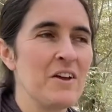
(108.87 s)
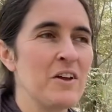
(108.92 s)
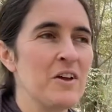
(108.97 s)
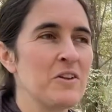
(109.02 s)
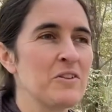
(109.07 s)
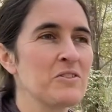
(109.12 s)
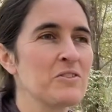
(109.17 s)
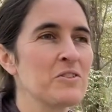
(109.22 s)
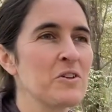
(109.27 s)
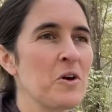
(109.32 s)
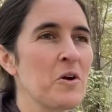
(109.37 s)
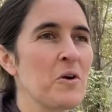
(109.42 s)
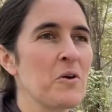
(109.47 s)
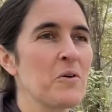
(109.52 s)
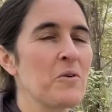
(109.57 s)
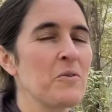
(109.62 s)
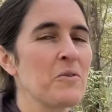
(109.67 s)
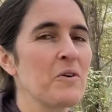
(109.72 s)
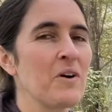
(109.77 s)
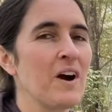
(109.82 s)

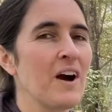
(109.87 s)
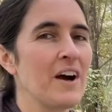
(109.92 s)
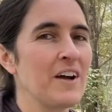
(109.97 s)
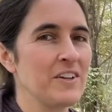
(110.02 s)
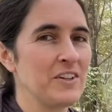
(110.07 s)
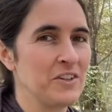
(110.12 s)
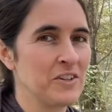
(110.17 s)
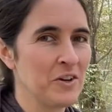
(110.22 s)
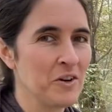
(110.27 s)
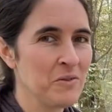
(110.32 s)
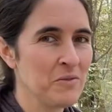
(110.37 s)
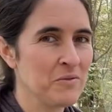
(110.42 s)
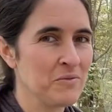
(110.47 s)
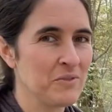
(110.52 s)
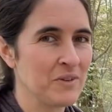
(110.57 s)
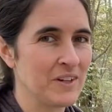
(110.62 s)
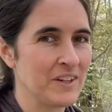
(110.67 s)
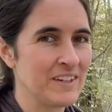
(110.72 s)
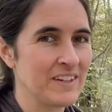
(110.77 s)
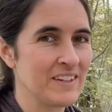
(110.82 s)
So on your
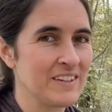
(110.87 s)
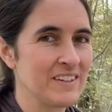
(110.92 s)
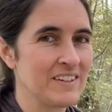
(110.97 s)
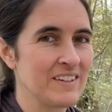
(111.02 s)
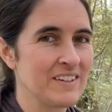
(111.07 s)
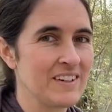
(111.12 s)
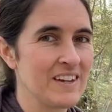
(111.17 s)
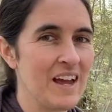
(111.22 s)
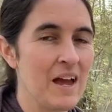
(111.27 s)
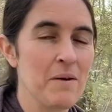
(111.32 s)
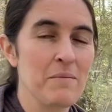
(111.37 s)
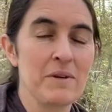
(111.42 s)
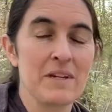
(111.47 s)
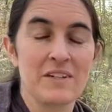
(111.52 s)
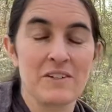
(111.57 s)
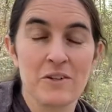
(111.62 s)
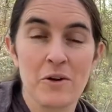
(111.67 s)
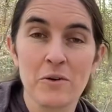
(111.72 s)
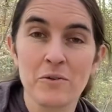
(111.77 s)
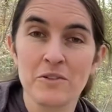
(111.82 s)
foot, how many
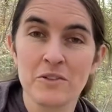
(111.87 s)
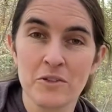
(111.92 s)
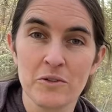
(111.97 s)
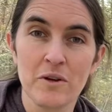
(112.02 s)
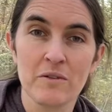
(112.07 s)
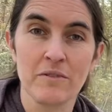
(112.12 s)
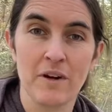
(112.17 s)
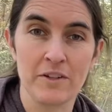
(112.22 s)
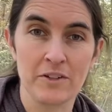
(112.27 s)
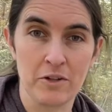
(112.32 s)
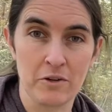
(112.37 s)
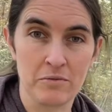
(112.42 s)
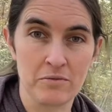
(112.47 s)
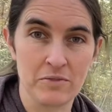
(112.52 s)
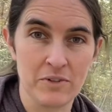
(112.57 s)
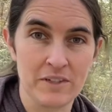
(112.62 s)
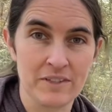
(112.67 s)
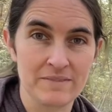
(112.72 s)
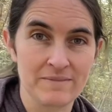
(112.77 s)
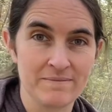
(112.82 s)
toes do you have on your
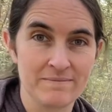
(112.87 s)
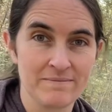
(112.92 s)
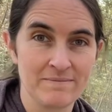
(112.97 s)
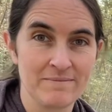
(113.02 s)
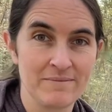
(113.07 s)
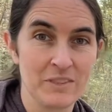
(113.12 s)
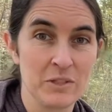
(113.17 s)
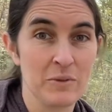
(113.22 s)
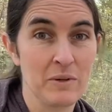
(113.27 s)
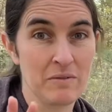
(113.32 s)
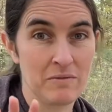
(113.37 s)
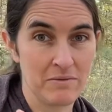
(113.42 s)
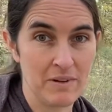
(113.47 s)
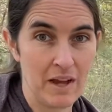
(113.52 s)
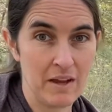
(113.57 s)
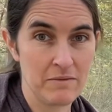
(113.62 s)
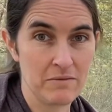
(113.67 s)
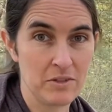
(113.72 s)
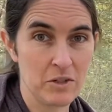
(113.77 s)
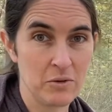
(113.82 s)
foot? You have
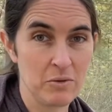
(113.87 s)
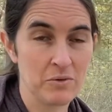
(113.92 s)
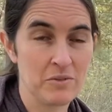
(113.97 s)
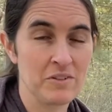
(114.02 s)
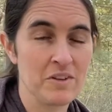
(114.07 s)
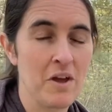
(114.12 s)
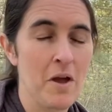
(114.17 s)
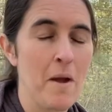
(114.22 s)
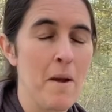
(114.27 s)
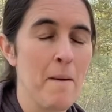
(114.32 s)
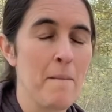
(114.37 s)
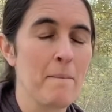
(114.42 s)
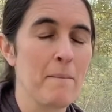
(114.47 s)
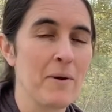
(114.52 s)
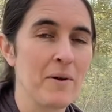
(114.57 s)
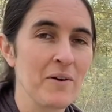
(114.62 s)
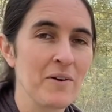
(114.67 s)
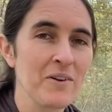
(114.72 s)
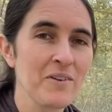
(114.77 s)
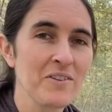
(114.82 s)
5 toes.
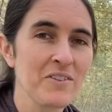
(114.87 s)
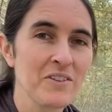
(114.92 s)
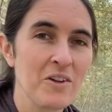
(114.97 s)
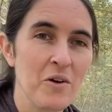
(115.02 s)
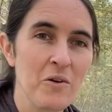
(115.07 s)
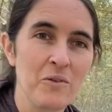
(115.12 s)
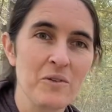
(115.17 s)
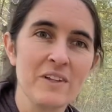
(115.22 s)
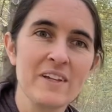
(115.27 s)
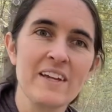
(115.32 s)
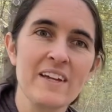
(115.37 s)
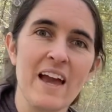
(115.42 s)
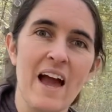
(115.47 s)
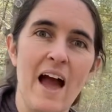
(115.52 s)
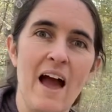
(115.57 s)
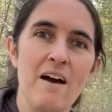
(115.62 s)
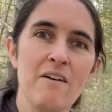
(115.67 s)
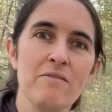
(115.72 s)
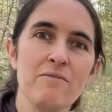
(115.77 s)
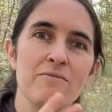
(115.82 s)
Birds only
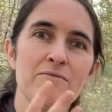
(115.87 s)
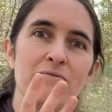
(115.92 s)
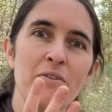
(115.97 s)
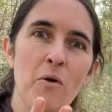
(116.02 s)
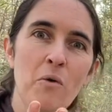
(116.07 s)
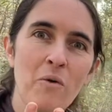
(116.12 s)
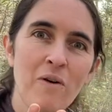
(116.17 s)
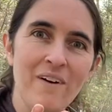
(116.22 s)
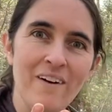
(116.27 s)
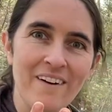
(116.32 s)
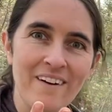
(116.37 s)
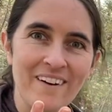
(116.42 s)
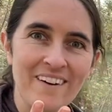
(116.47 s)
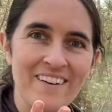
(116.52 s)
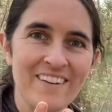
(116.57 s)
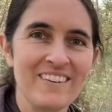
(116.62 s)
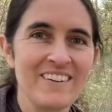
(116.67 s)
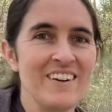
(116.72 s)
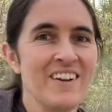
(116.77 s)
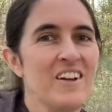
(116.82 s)
have 4.
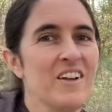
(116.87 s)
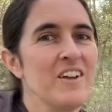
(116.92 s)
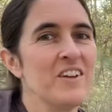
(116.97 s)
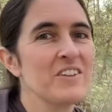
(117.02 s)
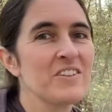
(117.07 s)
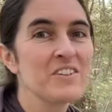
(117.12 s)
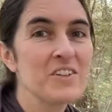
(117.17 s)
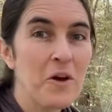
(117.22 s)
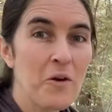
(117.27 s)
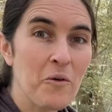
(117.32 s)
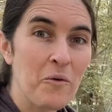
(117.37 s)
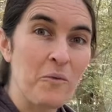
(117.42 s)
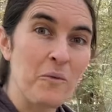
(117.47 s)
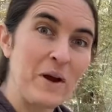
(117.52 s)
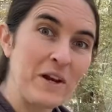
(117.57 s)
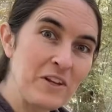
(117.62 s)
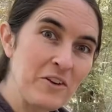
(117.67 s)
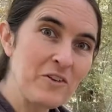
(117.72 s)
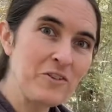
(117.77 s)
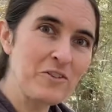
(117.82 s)
So
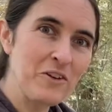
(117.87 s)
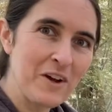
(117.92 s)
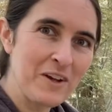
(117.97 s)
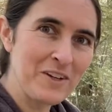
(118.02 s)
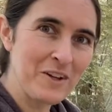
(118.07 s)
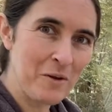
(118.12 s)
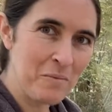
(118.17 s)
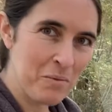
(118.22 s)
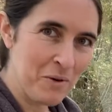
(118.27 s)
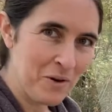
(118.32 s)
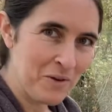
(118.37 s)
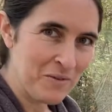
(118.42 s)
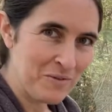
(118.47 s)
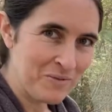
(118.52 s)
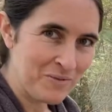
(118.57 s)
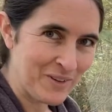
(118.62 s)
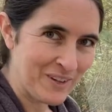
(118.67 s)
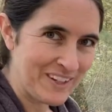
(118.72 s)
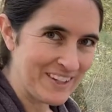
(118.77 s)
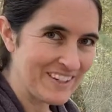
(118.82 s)
when you're drawing your bird
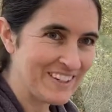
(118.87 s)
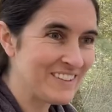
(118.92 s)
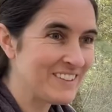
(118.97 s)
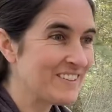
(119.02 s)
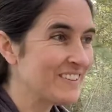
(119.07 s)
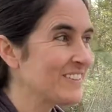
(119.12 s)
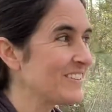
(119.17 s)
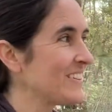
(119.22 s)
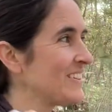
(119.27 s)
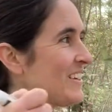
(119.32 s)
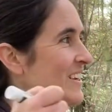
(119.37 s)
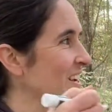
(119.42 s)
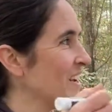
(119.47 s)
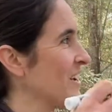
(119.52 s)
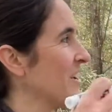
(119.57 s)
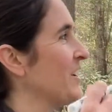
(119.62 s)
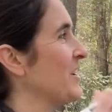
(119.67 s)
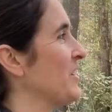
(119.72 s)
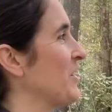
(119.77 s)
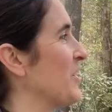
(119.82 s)
foot,
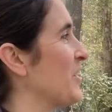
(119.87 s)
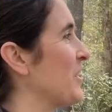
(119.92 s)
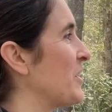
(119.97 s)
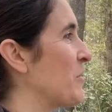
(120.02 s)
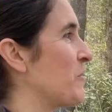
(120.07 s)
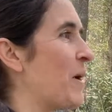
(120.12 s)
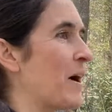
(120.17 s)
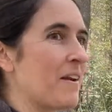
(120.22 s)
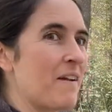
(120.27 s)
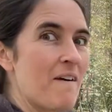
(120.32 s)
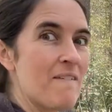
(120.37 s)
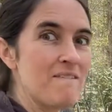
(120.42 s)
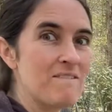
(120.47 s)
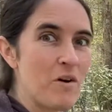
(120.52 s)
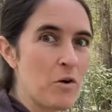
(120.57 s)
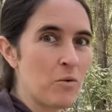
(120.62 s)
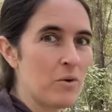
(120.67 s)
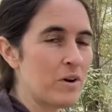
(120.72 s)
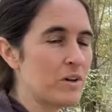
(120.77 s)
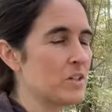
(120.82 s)
you're going to want
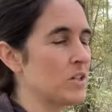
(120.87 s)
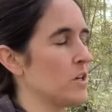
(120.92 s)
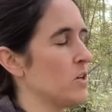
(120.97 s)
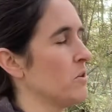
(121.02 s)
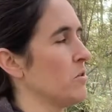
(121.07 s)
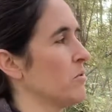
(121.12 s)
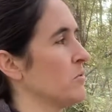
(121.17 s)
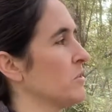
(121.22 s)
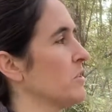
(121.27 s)
4 toes.